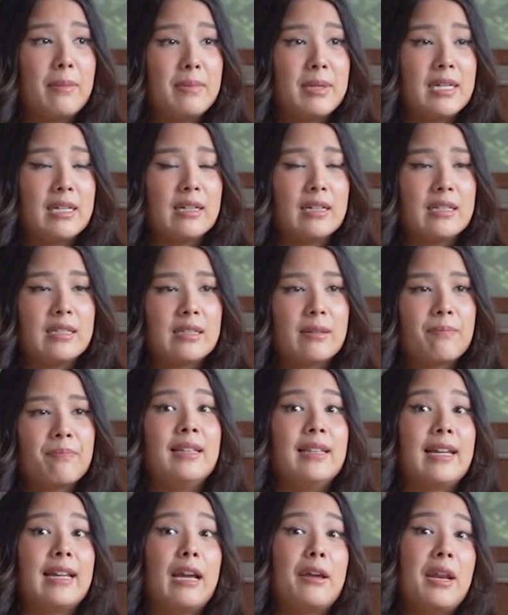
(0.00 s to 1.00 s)
because
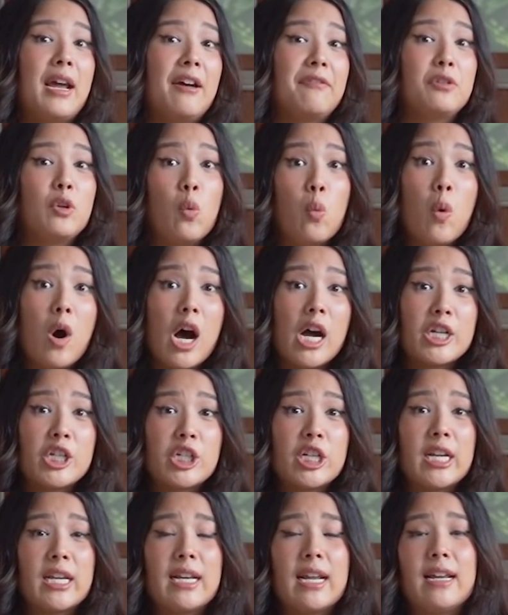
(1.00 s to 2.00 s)
like I'd have to
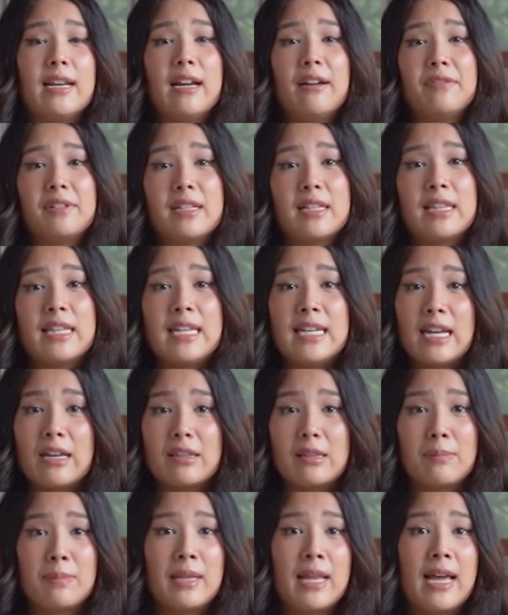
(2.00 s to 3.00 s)
wash it, I'd have to clean
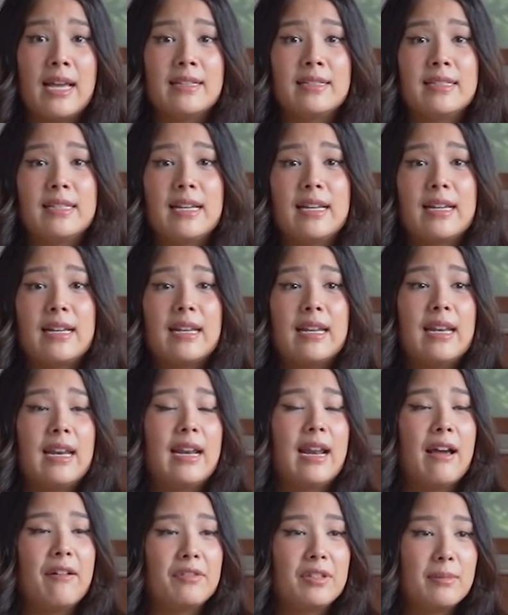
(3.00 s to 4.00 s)
out the plastic, and then
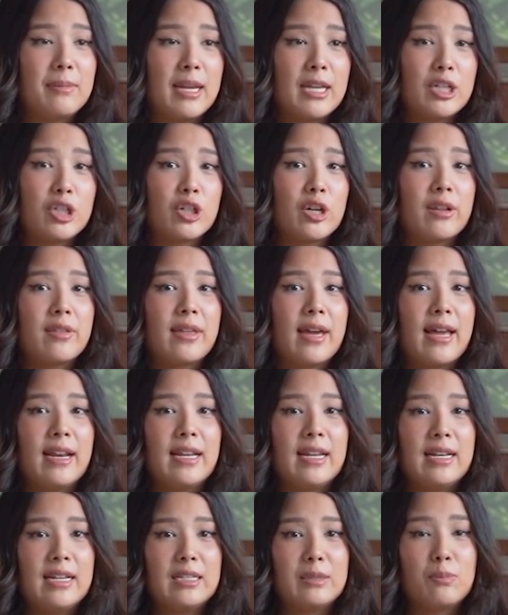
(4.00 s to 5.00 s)
I'd have to make sure that
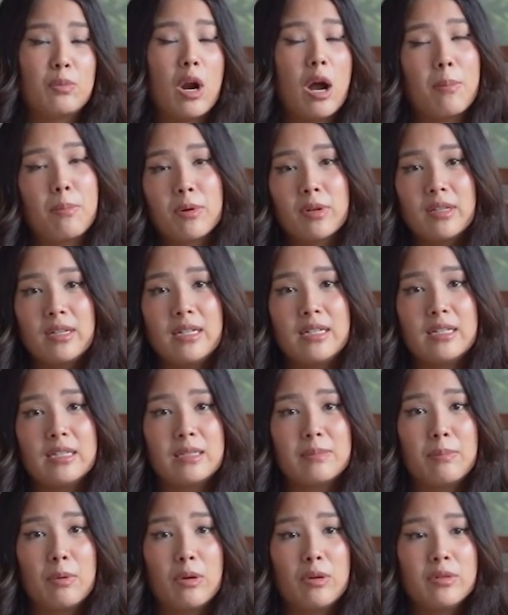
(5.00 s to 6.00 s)
it is properly
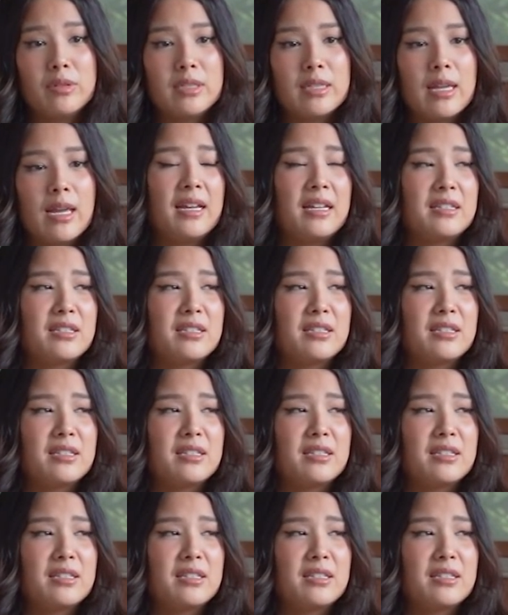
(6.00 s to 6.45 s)
disposed.